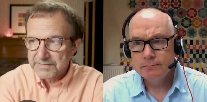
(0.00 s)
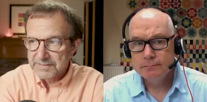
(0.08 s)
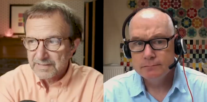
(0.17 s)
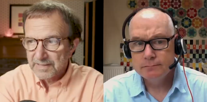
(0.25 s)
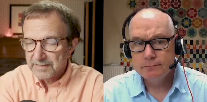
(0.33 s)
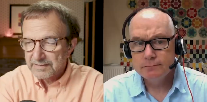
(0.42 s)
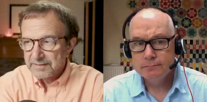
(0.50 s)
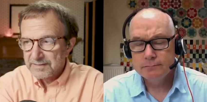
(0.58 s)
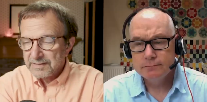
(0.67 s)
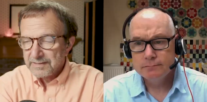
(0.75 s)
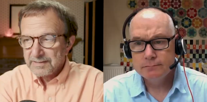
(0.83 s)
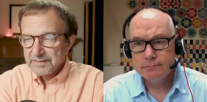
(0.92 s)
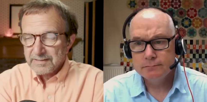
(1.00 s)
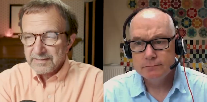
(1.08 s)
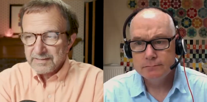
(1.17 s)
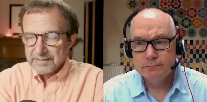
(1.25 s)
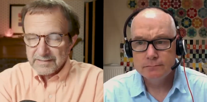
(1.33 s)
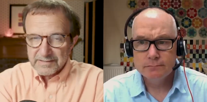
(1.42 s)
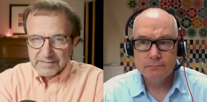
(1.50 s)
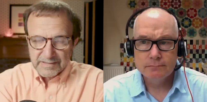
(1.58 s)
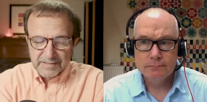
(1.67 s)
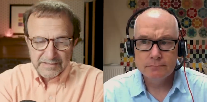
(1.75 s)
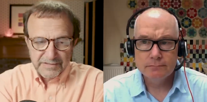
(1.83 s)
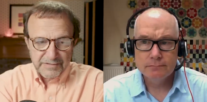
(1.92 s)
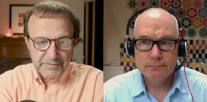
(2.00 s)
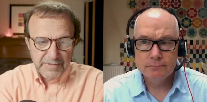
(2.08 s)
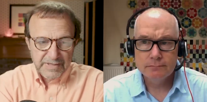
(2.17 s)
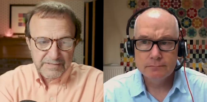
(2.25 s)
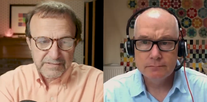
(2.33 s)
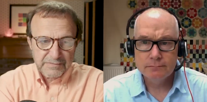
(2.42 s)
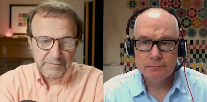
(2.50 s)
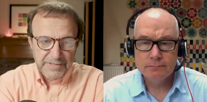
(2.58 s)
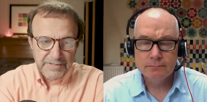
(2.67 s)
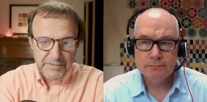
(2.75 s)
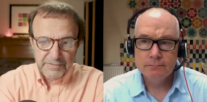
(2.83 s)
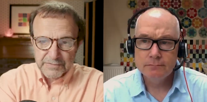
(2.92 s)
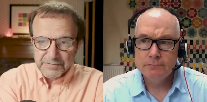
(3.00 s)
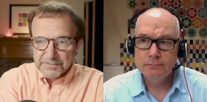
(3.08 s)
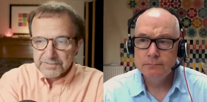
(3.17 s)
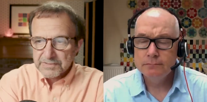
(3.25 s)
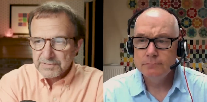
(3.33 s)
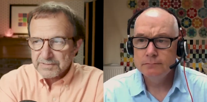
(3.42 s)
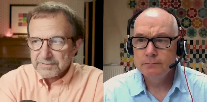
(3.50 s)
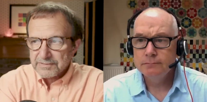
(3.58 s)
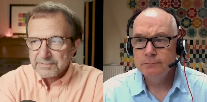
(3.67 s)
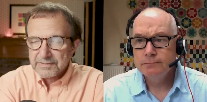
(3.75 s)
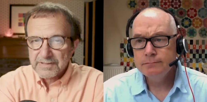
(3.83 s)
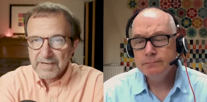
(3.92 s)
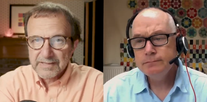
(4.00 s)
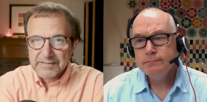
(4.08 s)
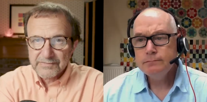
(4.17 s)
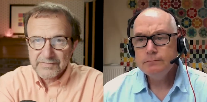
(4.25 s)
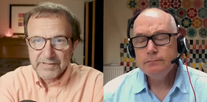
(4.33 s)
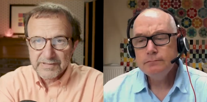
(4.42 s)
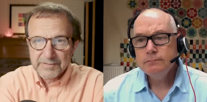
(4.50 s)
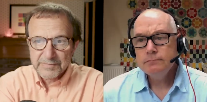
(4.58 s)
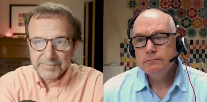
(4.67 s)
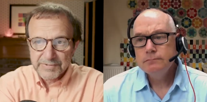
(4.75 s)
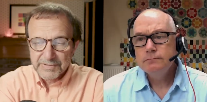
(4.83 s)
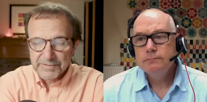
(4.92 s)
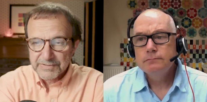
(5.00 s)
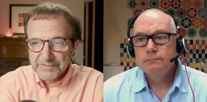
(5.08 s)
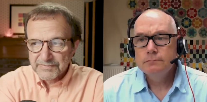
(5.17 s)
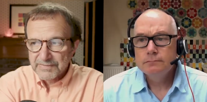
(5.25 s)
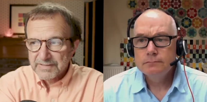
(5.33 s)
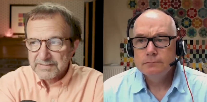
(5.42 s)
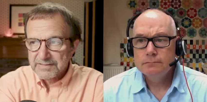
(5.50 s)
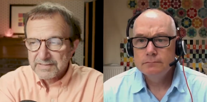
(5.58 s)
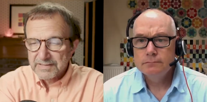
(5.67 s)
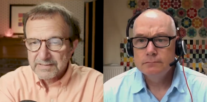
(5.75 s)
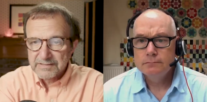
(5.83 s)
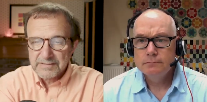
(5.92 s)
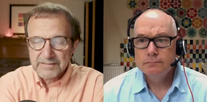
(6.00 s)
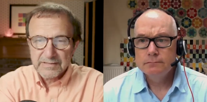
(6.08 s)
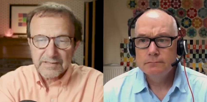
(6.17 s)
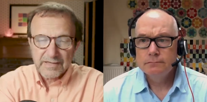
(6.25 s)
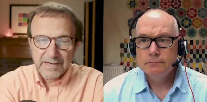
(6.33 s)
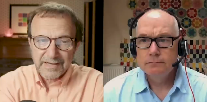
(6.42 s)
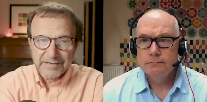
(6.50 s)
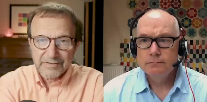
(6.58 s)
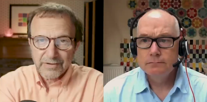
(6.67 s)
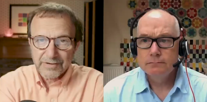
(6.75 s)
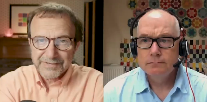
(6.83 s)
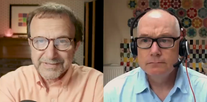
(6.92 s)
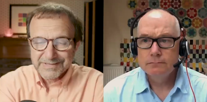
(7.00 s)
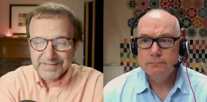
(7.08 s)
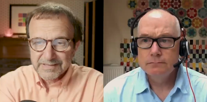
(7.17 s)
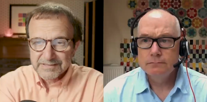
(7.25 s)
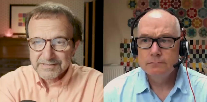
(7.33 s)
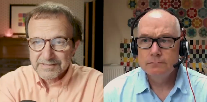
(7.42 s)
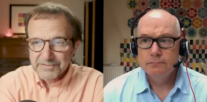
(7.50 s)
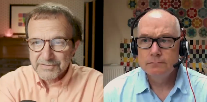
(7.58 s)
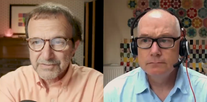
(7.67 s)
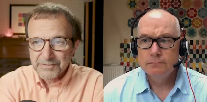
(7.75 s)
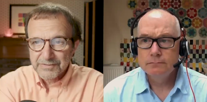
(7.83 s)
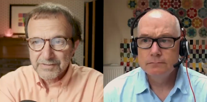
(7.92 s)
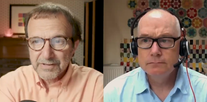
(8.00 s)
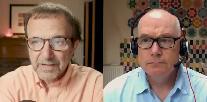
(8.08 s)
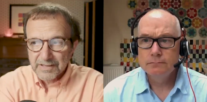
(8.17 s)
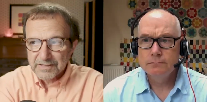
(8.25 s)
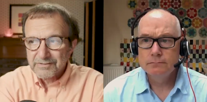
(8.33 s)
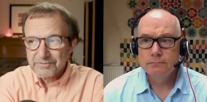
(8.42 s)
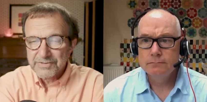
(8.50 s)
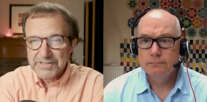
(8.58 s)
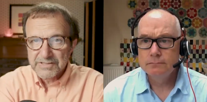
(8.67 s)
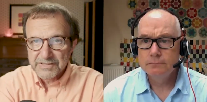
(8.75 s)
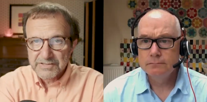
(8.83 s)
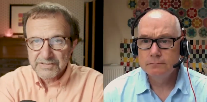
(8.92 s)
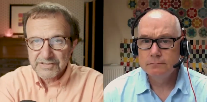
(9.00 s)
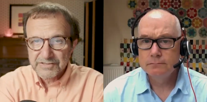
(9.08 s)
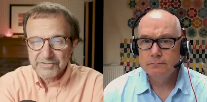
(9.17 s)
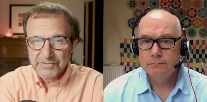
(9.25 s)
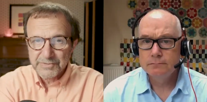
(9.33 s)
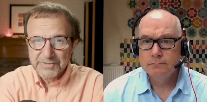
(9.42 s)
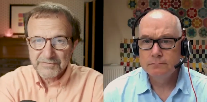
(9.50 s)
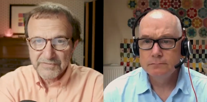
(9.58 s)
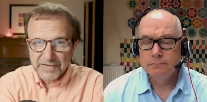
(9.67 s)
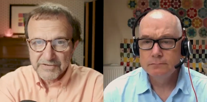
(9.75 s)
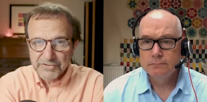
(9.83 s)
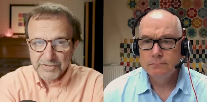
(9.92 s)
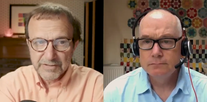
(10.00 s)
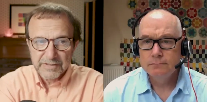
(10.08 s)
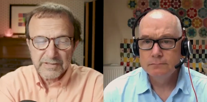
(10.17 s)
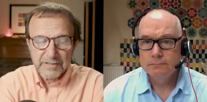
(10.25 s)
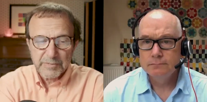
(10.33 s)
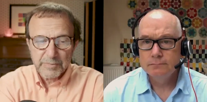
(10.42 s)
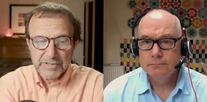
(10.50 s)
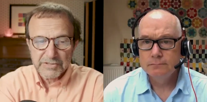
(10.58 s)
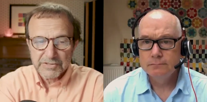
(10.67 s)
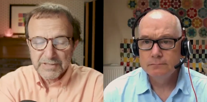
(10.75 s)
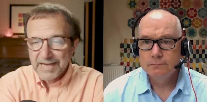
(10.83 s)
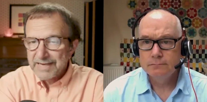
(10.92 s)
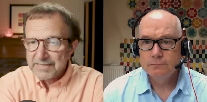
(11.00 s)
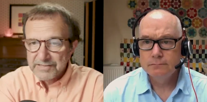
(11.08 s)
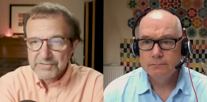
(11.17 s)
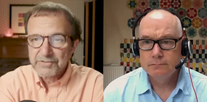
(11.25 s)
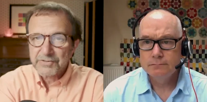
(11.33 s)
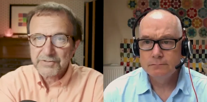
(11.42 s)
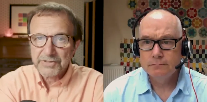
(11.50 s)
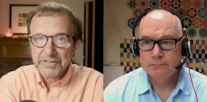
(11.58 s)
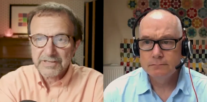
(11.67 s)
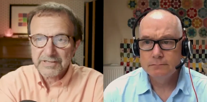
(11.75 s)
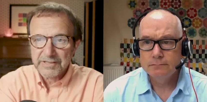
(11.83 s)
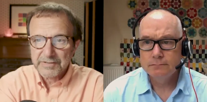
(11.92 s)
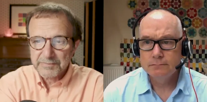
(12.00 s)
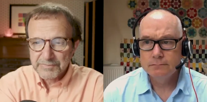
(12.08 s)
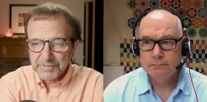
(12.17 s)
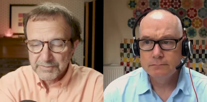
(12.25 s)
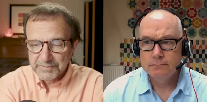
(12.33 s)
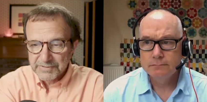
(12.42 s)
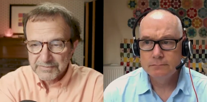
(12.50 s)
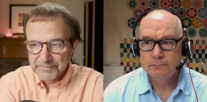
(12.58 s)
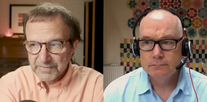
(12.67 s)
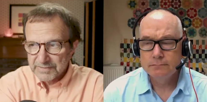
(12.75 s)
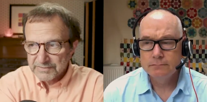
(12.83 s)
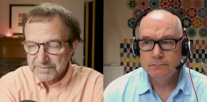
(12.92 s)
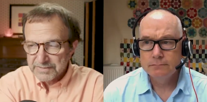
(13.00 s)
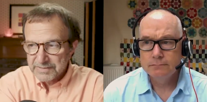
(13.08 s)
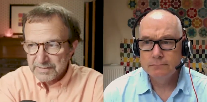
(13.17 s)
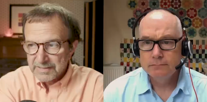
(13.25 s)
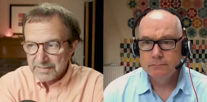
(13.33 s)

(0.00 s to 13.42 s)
Speaker 1: is that in the US, we use inactivated polio vaccine, and our intestines are not resistant to infection by any circulating polio virus.